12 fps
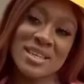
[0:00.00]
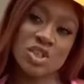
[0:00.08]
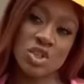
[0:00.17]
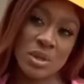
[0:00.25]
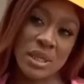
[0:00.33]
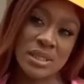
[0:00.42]
me
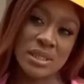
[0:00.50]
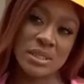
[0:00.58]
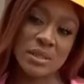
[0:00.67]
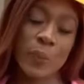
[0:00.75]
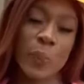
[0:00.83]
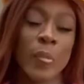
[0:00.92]
get this
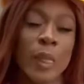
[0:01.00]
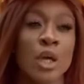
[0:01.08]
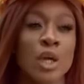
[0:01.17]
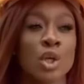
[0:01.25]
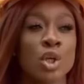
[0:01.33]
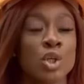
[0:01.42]
straight.
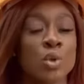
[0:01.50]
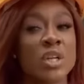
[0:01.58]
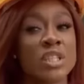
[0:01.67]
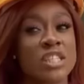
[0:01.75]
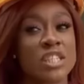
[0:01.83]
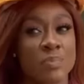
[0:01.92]

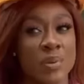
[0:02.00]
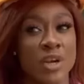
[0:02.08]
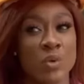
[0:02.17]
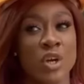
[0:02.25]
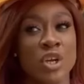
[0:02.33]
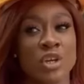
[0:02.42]
You want to
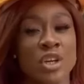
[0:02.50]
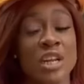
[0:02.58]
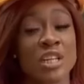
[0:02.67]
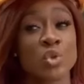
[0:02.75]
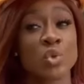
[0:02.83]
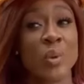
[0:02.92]
spread
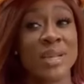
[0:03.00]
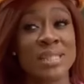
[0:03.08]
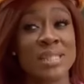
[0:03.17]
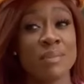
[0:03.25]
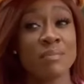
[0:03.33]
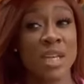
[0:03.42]

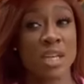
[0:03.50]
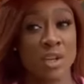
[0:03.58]
120